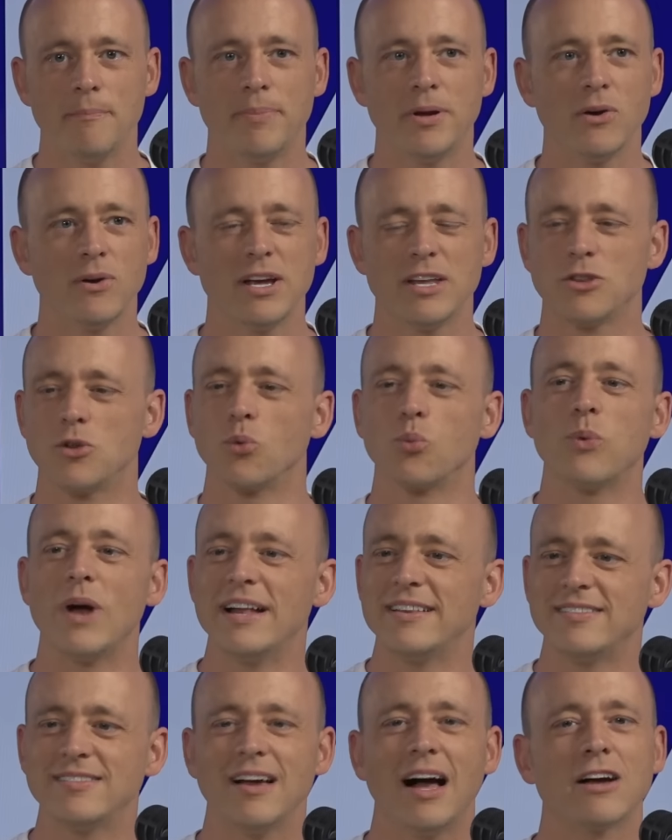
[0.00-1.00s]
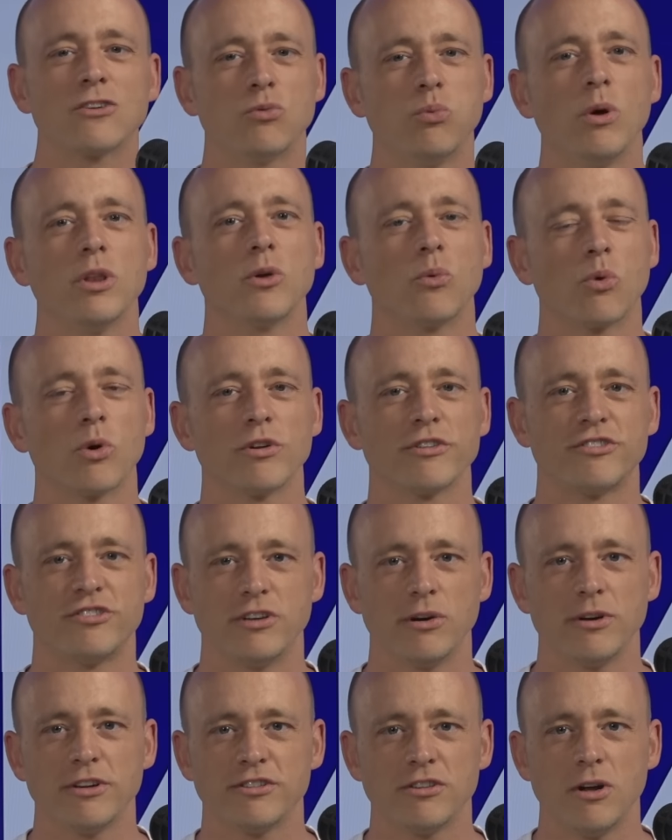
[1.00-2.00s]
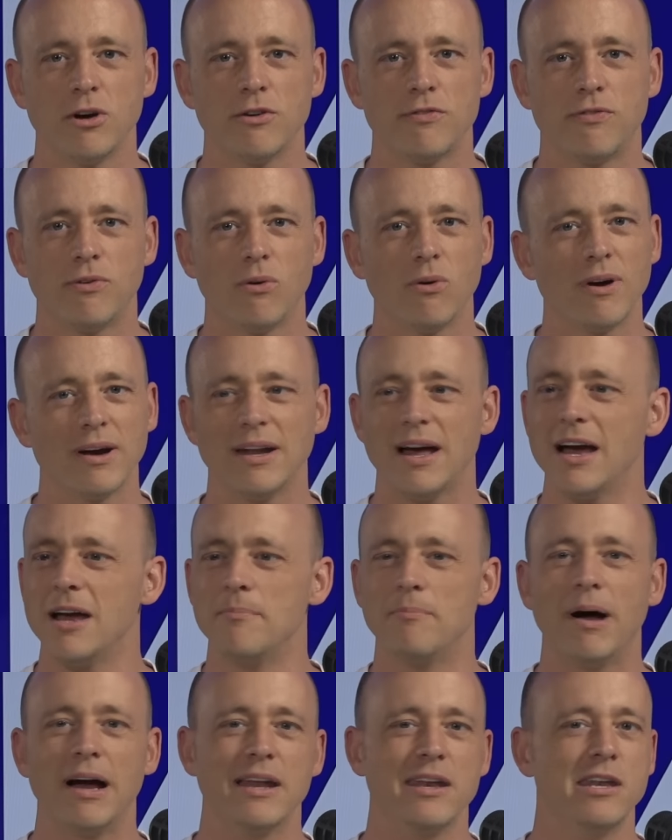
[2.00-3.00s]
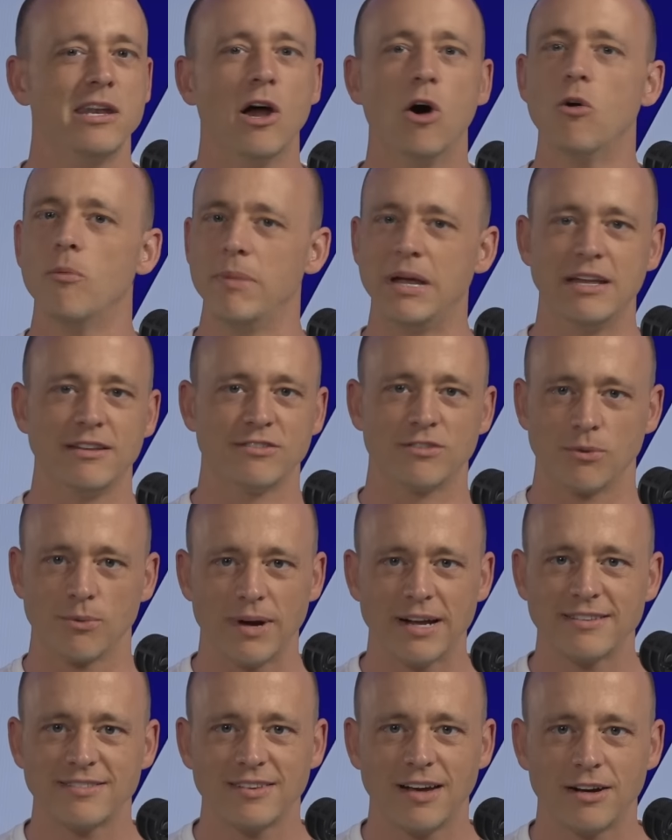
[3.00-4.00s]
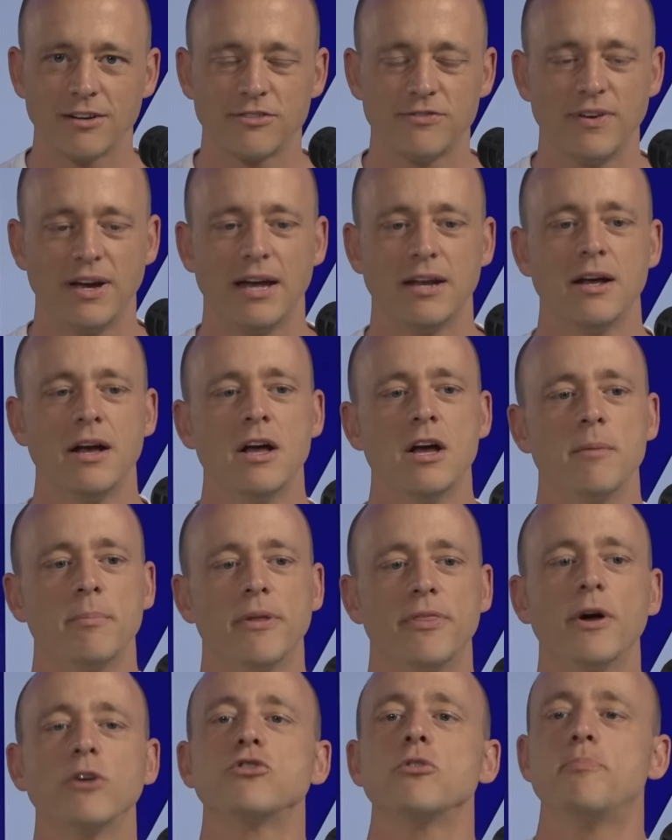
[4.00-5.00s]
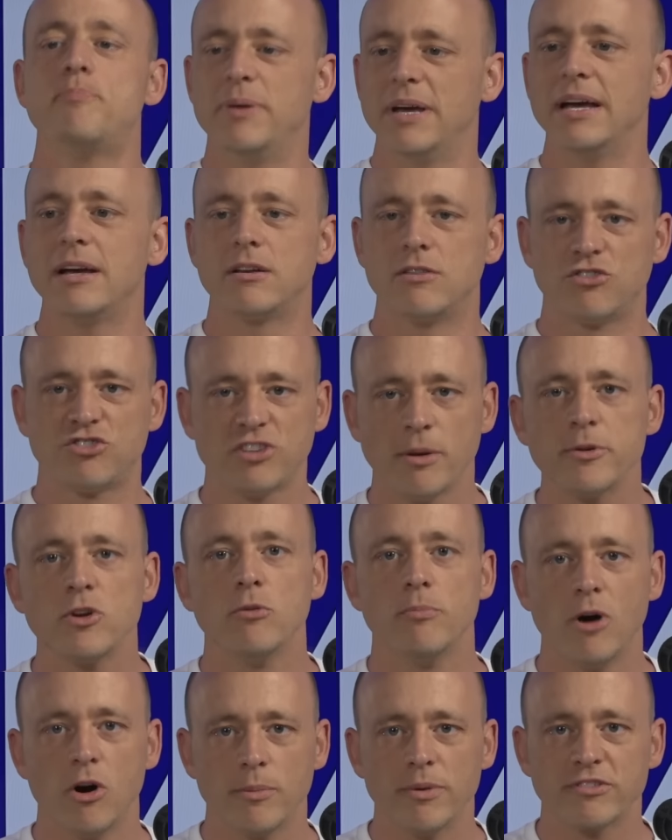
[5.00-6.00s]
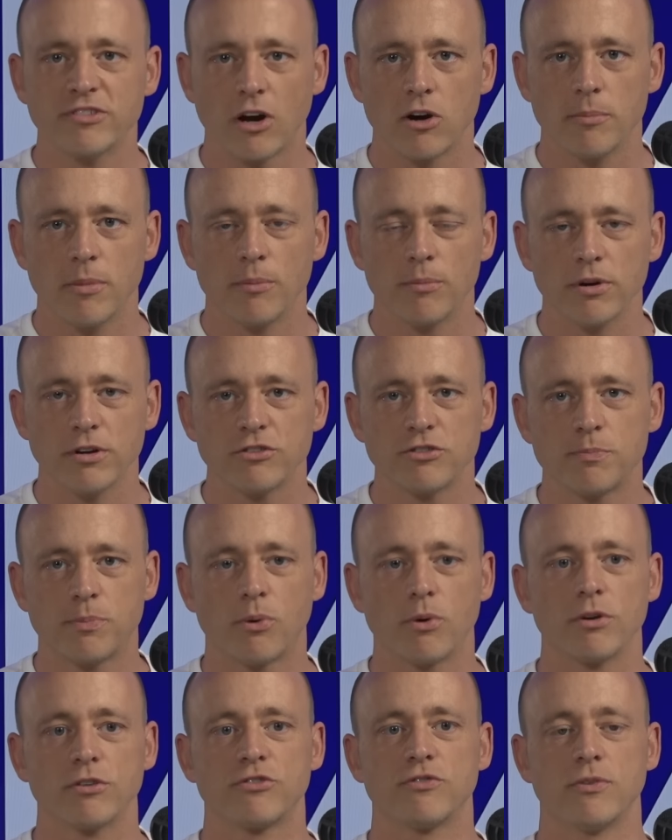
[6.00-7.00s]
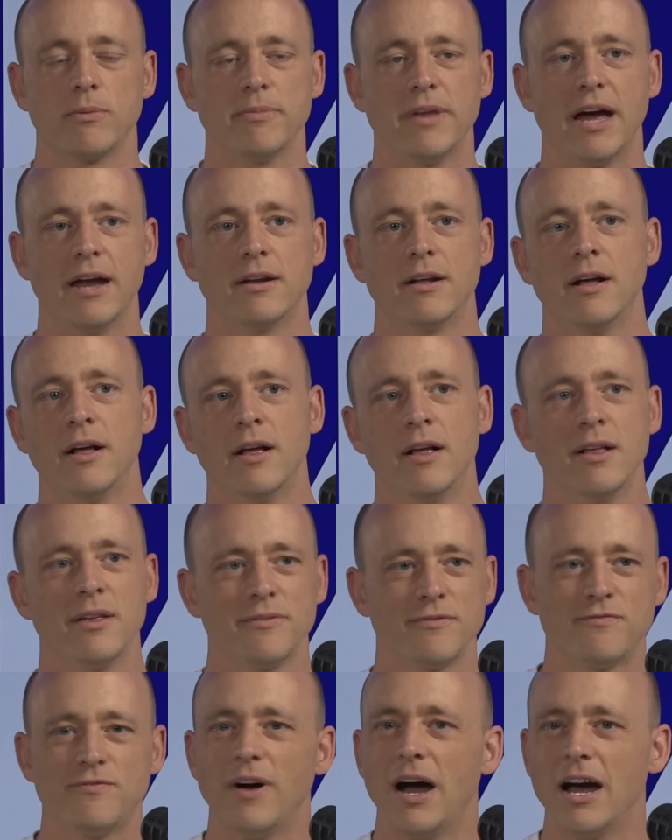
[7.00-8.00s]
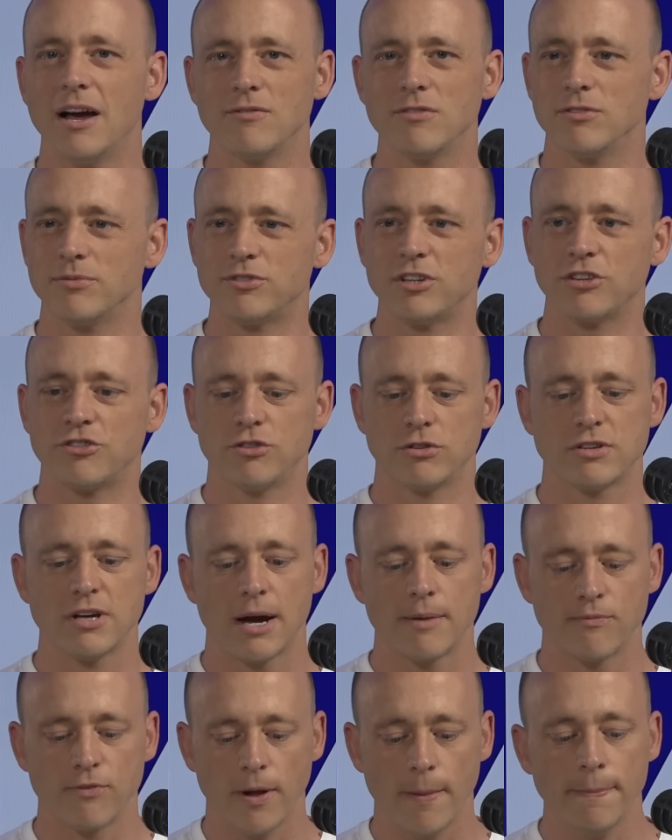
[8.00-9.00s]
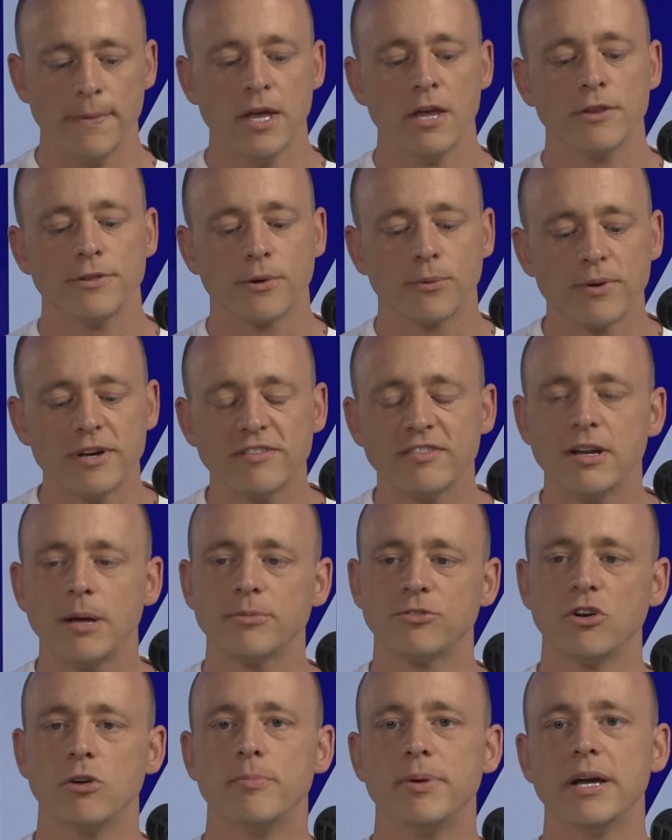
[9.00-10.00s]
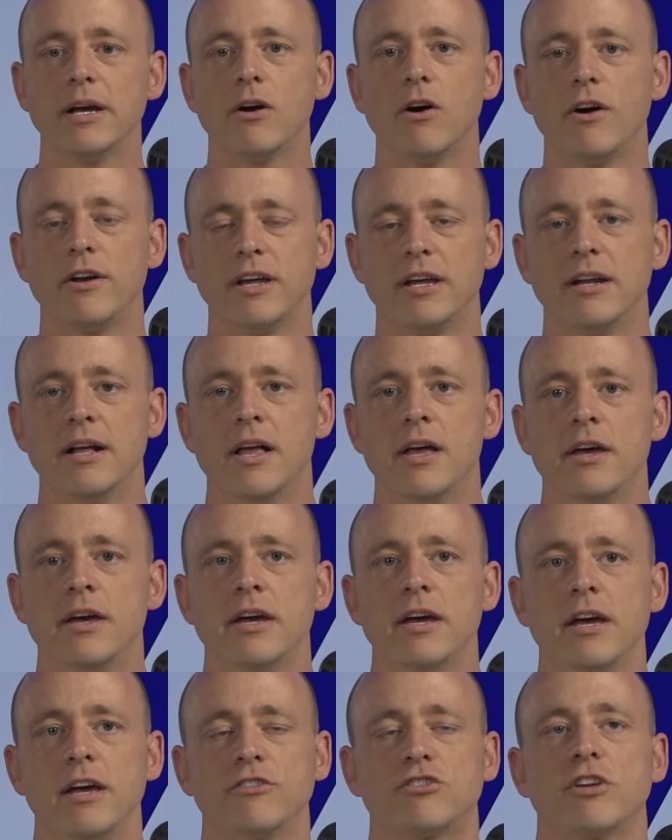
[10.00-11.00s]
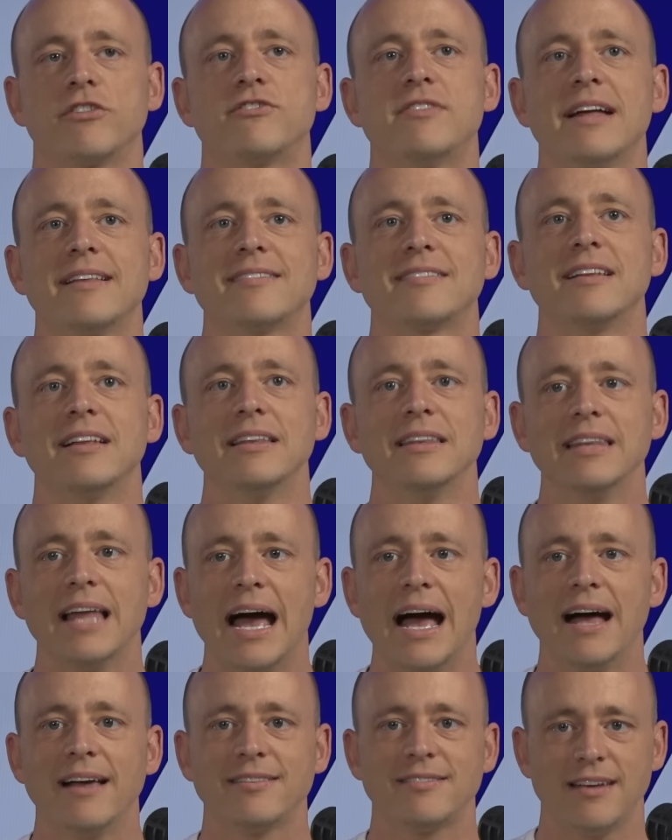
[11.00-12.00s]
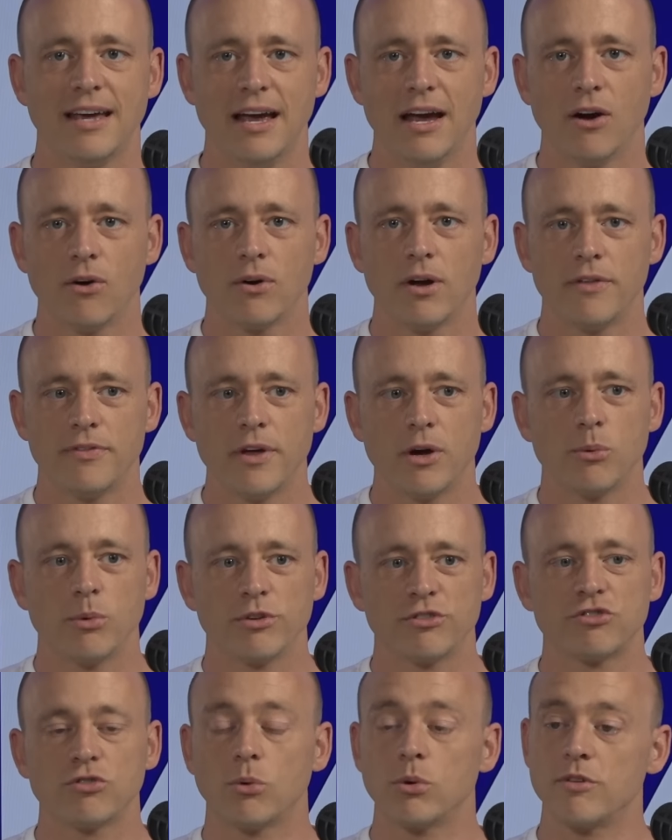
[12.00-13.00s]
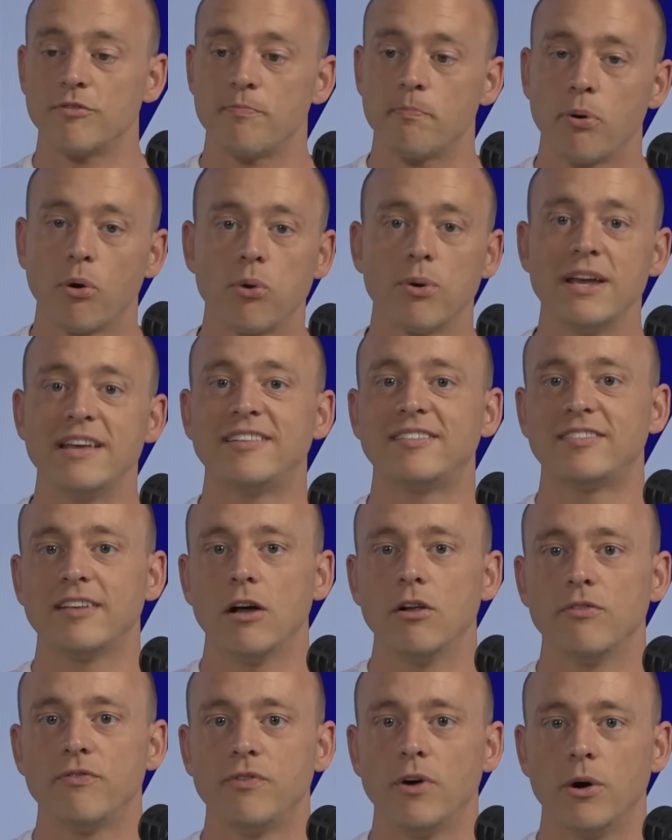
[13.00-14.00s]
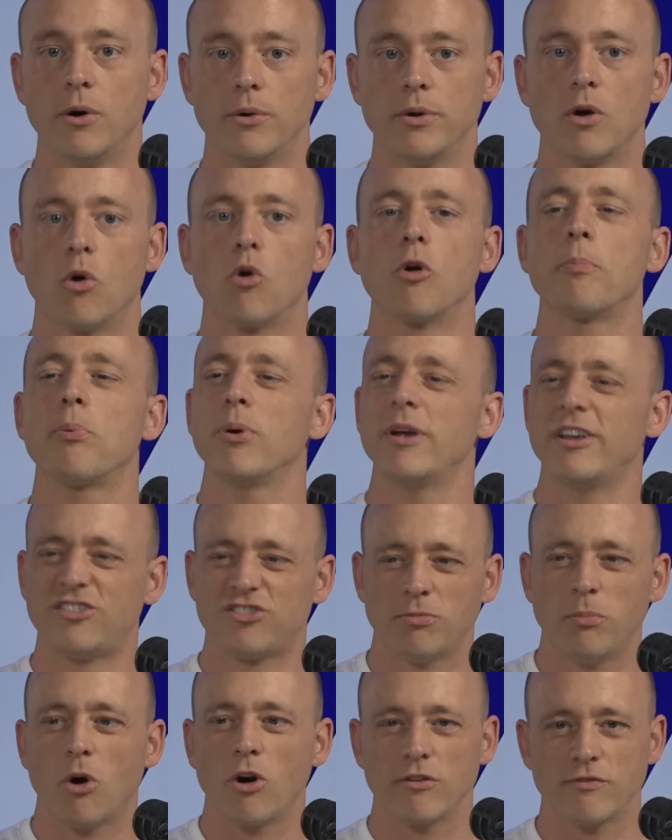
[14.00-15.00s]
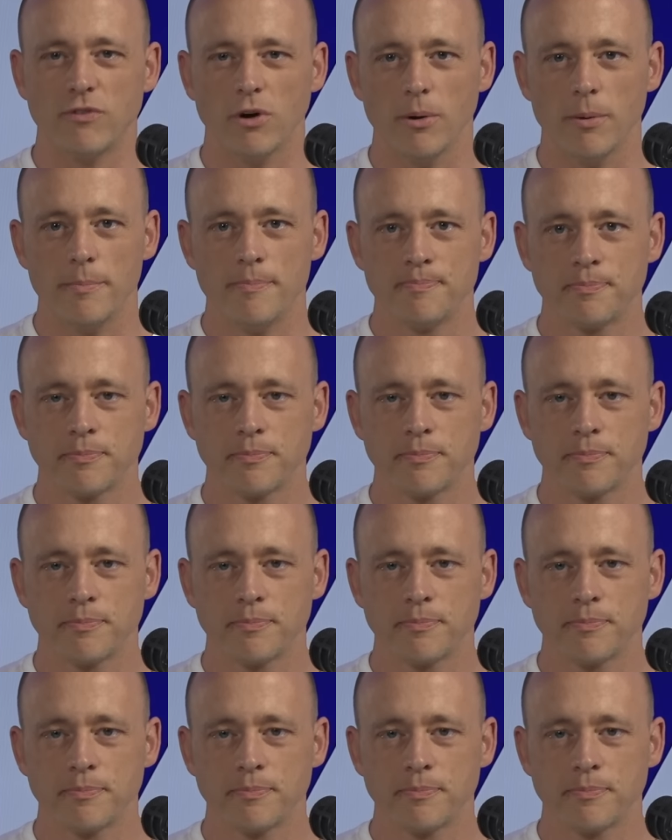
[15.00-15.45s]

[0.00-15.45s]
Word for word: period. The Red Sox won the World Series in 04, and I am by no means a Red Sox fan, but those are big seminal moments I remember in sports from that five or six year time frame. The reason I'm so big on it is because that's the last era that was sort of pre cell phone or pre smartphone